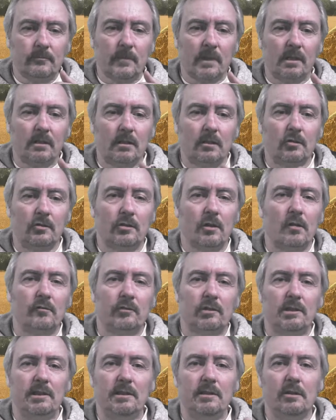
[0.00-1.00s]
Because obviously
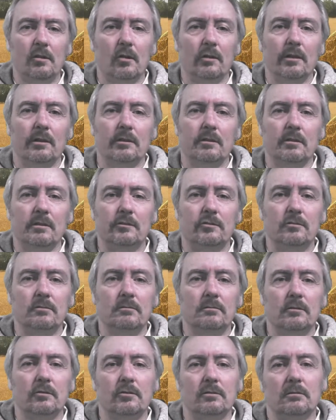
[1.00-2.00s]
you got
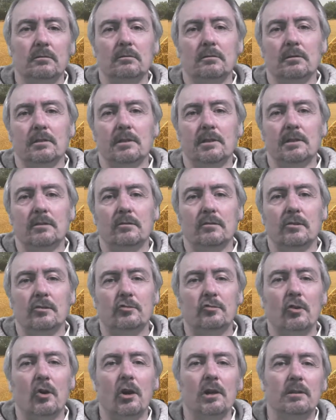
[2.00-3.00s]
the
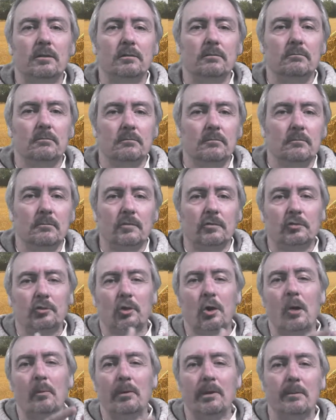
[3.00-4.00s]
dry
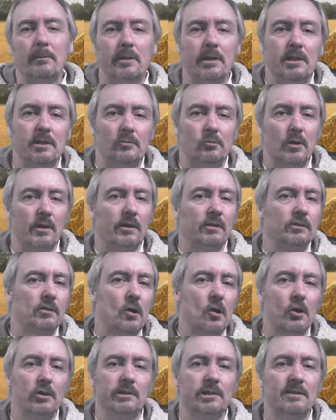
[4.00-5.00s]
top of the beach where the
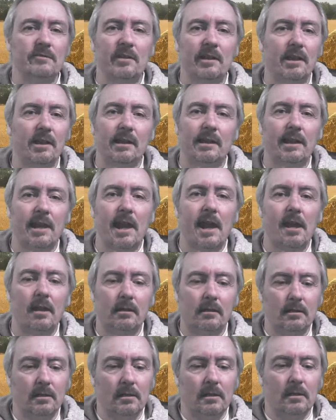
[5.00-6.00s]
tide's never going to get,
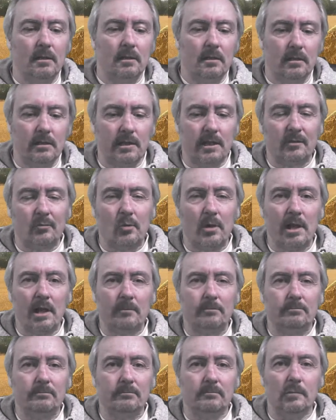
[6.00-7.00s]
and that's where
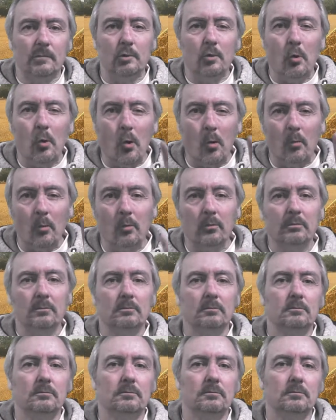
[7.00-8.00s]
normally
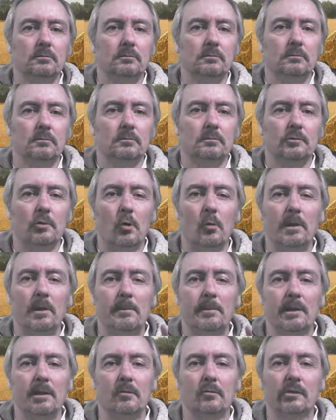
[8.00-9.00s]

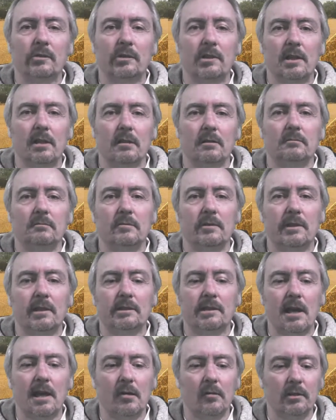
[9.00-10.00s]
people sit with the
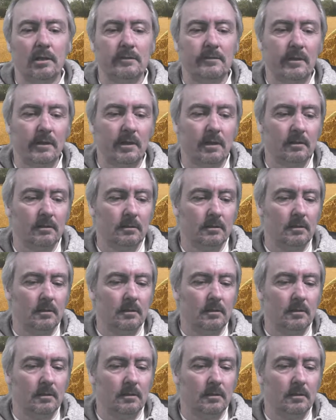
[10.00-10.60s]
towel and everything.